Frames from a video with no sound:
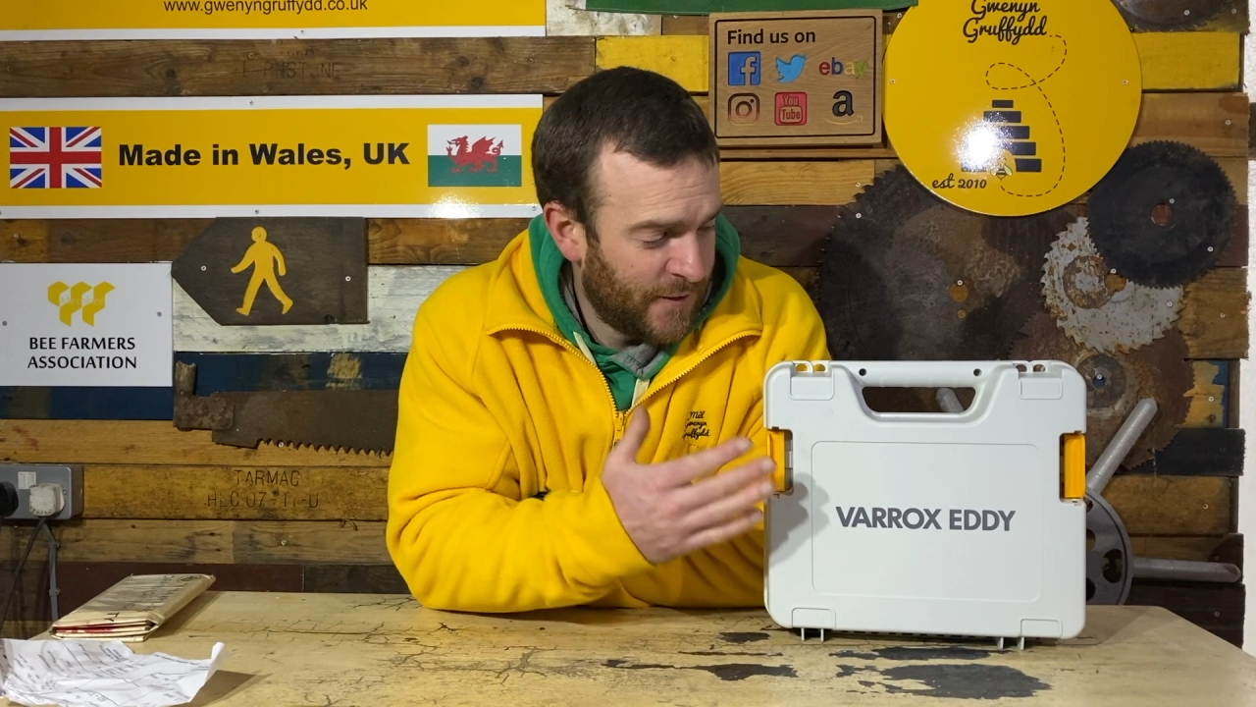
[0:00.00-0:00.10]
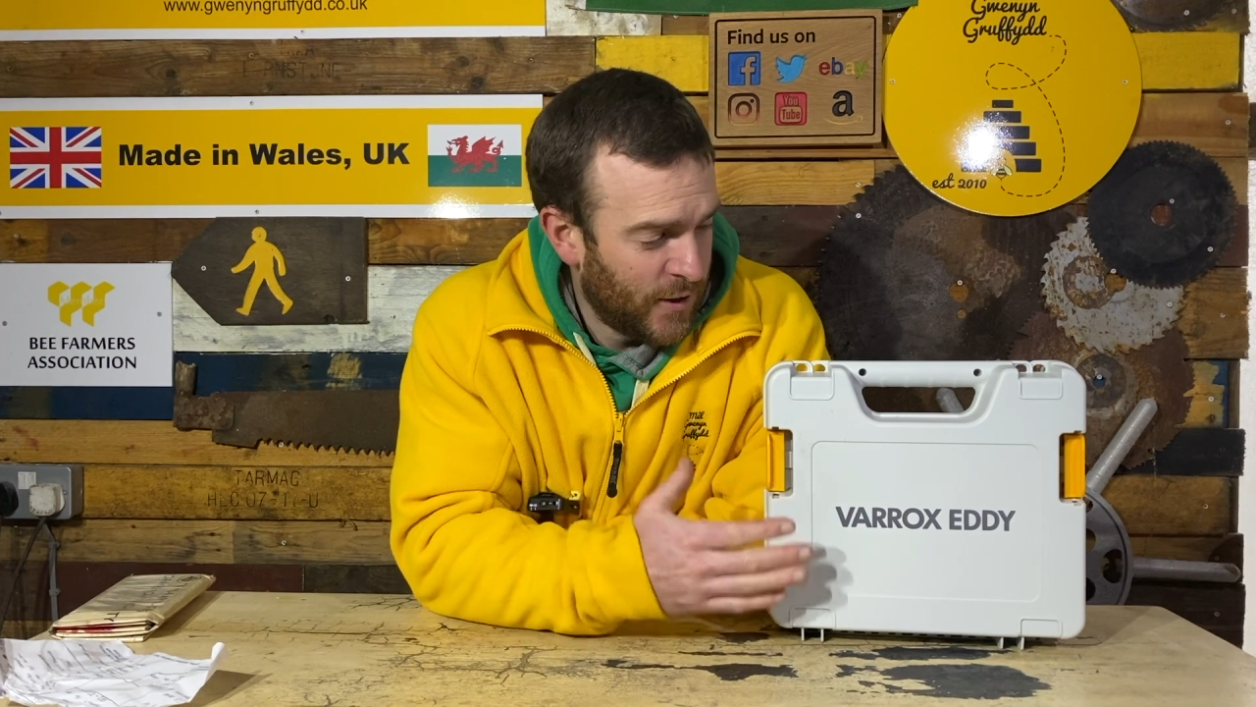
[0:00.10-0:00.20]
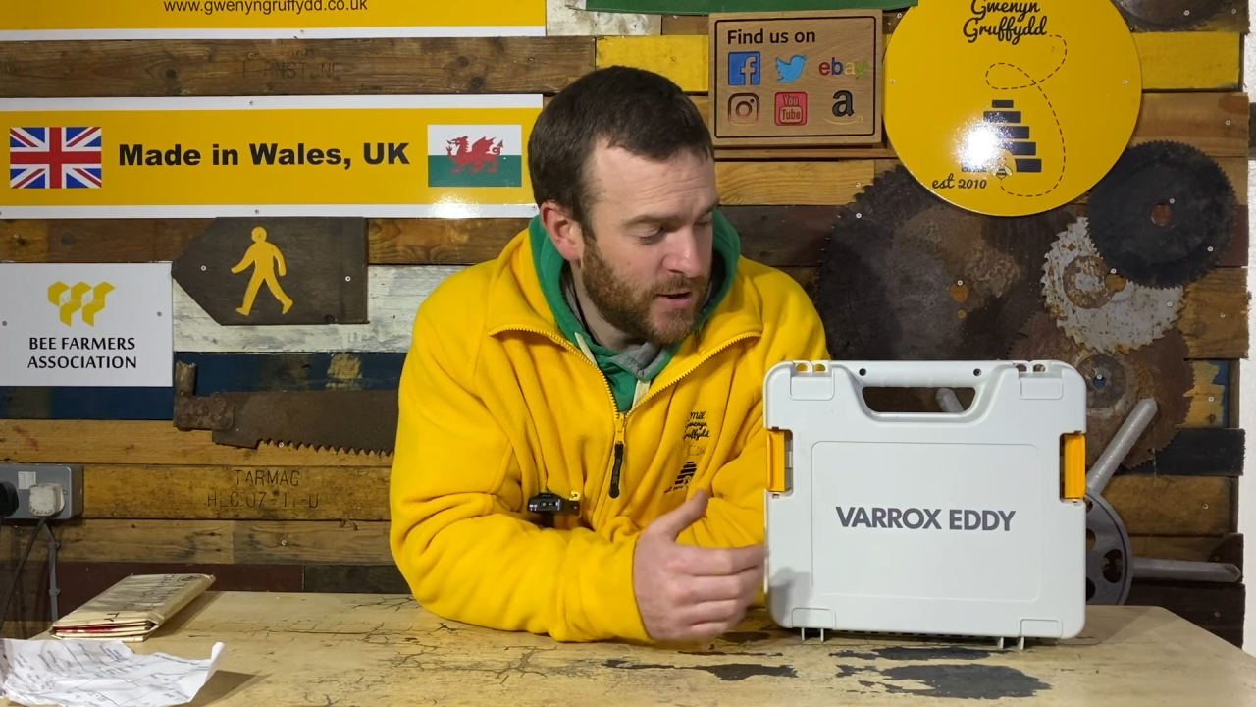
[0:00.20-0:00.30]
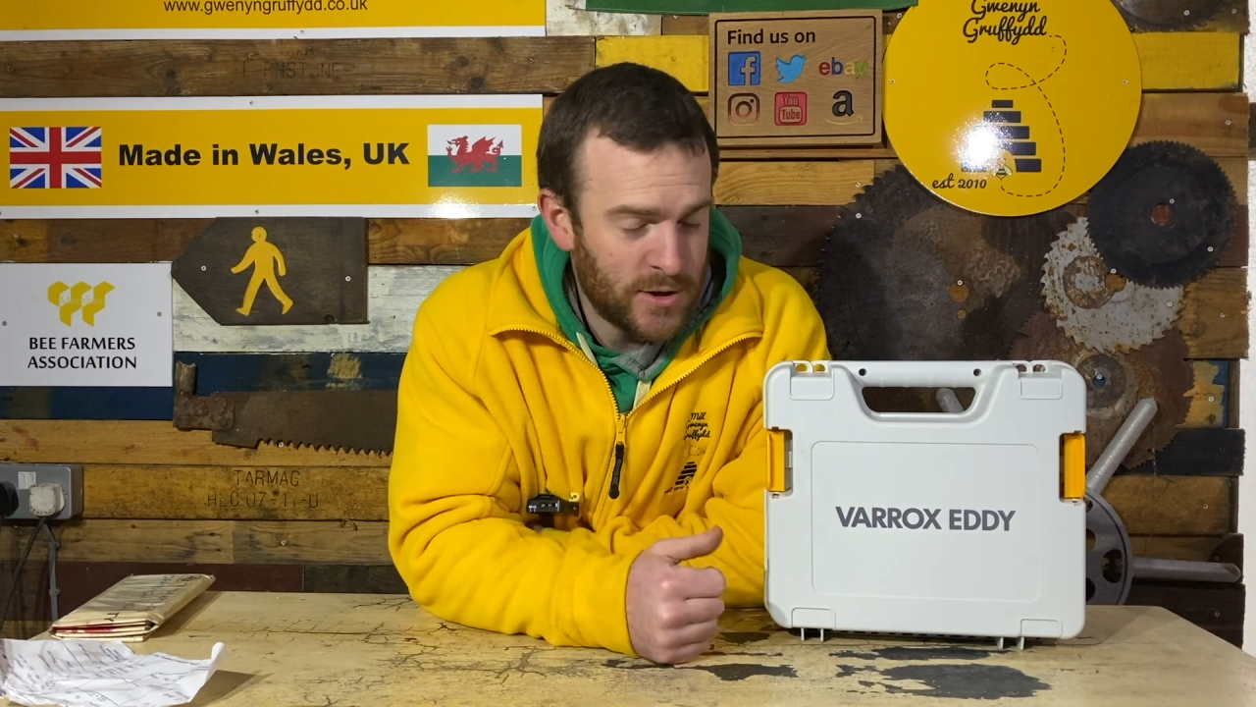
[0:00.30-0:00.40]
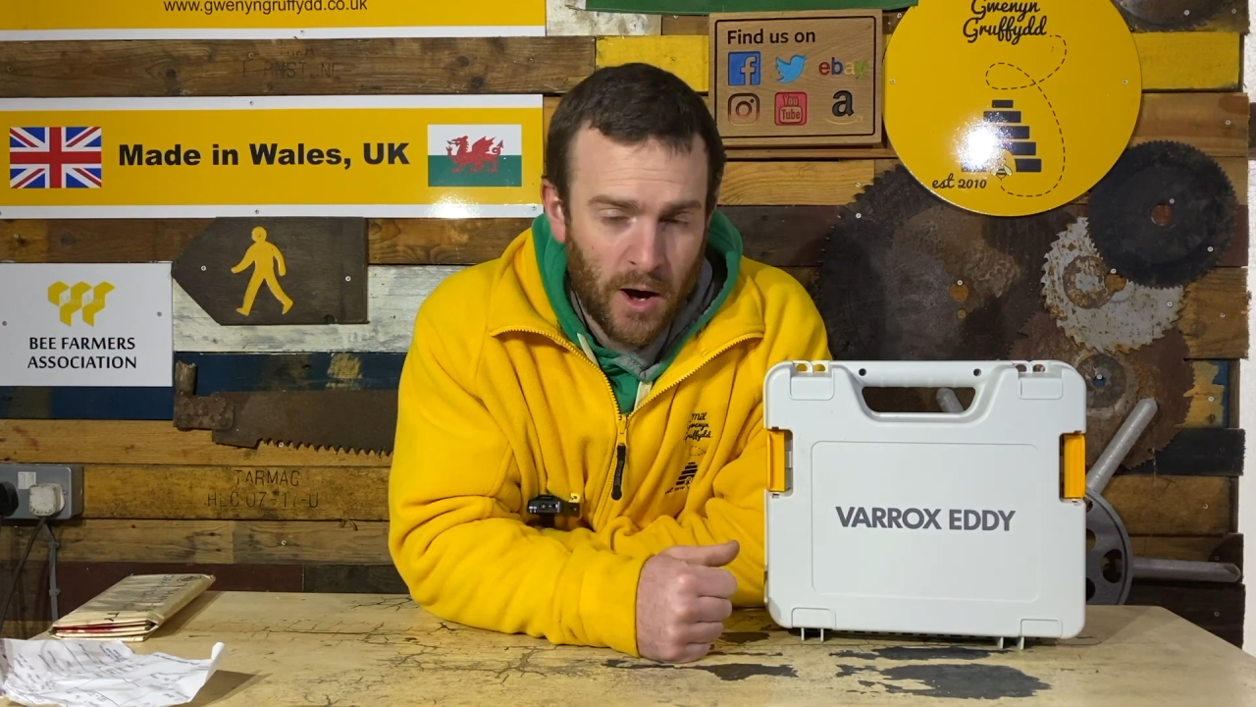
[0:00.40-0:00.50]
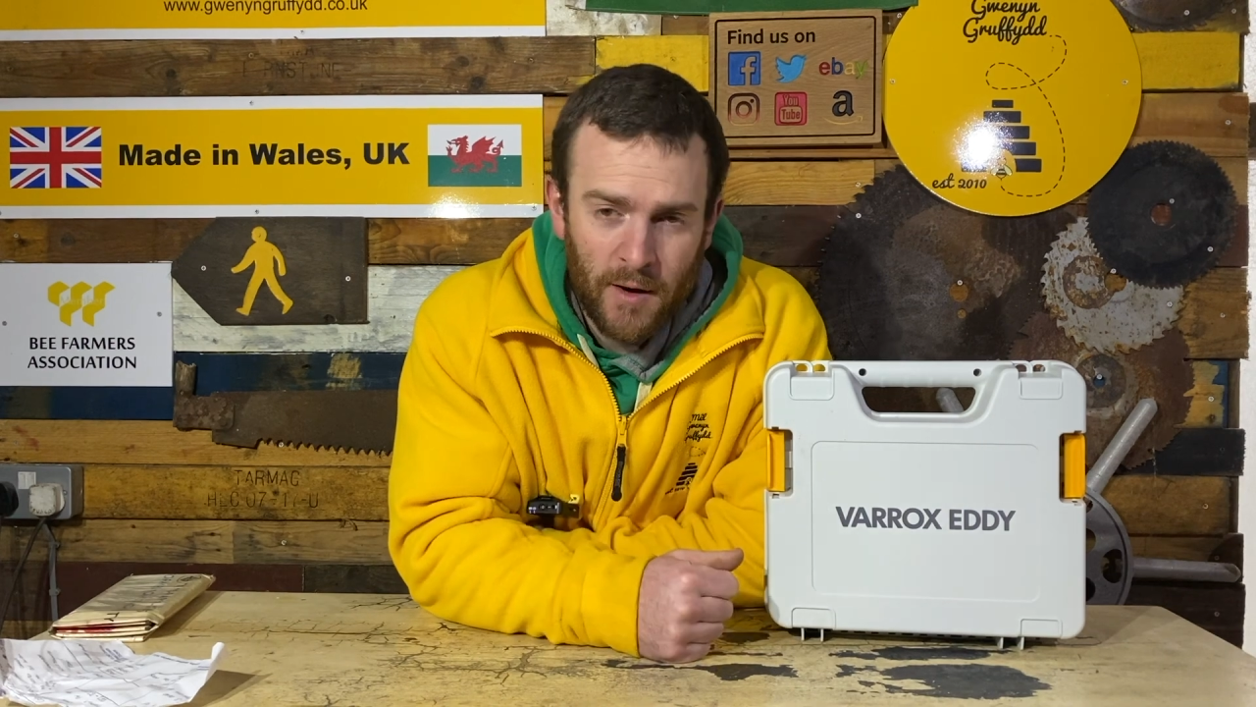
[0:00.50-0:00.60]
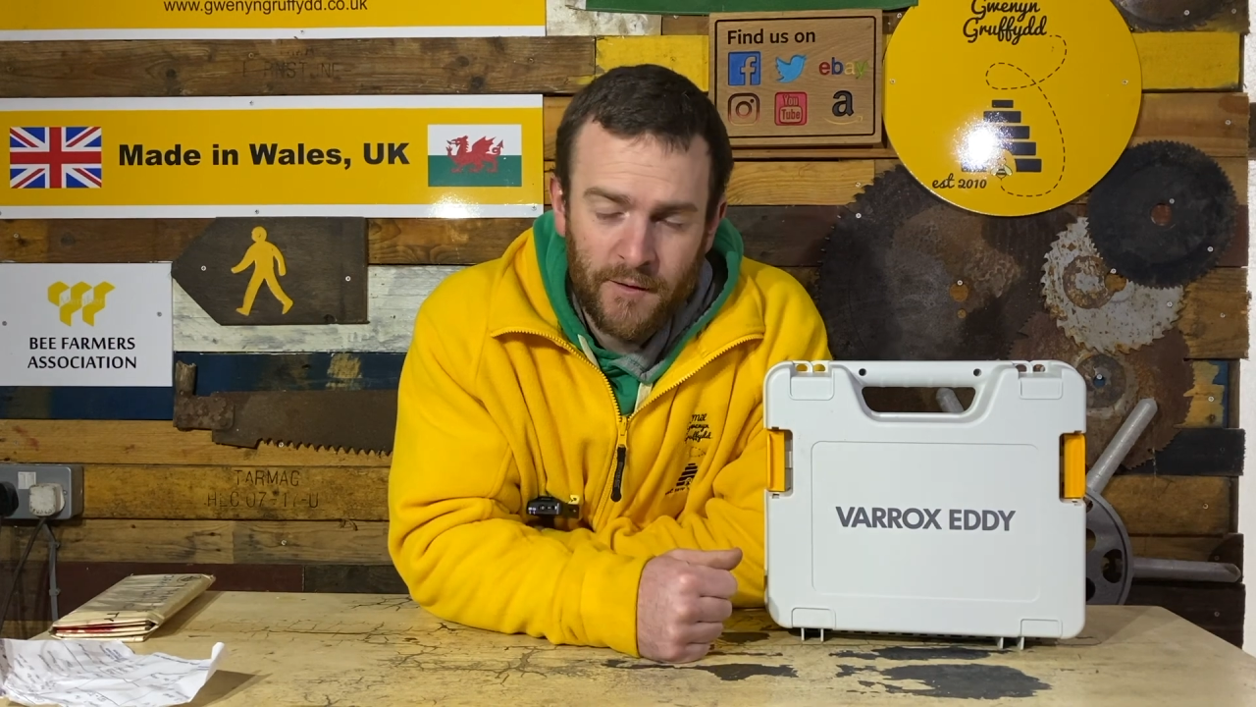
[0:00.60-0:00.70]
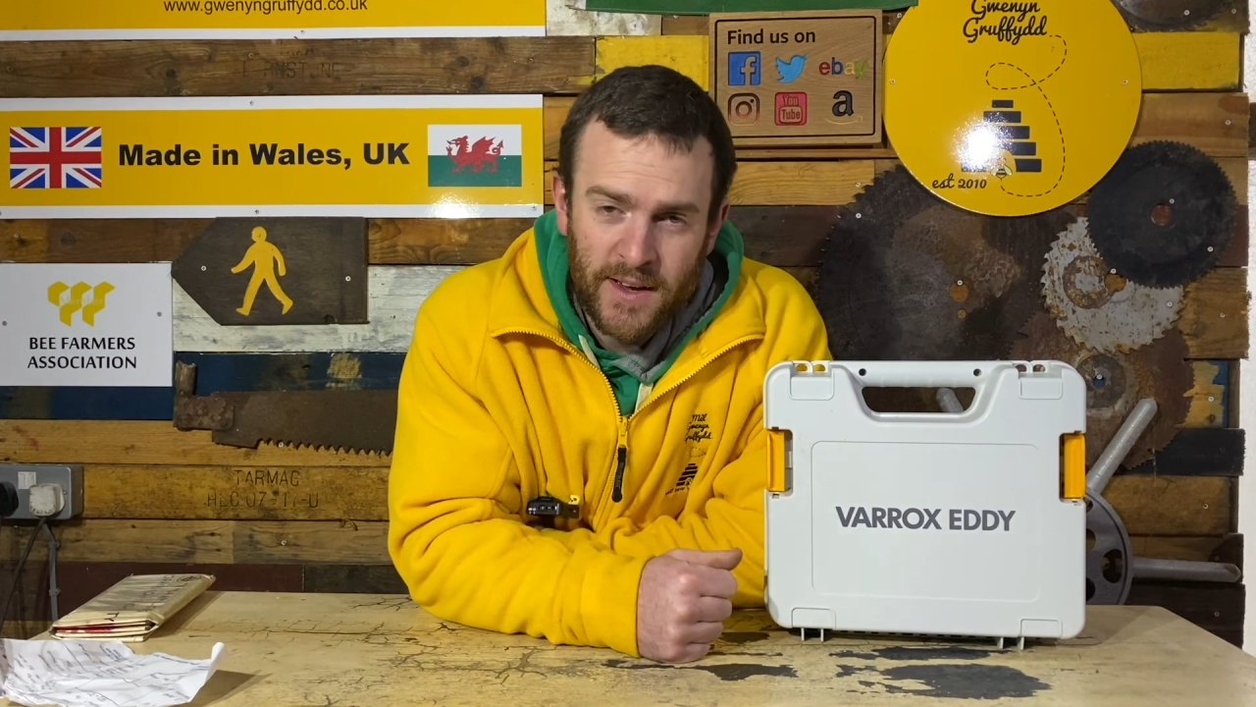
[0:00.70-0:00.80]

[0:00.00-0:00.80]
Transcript: first of